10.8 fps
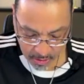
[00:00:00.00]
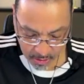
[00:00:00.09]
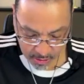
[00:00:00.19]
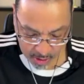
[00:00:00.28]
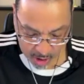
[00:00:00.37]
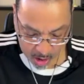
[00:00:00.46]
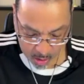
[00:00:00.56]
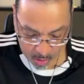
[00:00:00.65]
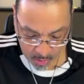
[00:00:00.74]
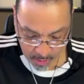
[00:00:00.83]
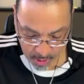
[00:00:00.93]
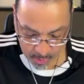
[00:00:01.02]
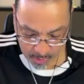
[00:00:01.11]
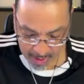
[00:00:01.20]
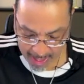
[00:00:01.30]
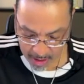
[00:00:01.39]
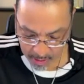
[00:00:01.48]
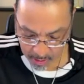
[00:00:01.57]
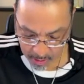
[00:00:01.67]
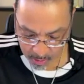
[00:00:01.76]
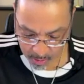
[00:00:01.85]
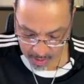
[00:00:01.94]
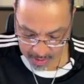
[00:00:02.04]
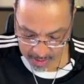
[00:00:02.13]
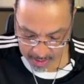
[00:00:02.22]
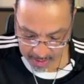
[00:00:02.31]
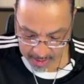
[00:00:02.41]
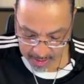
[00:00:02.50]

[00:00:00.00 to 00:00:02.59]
So you will anger the Lord.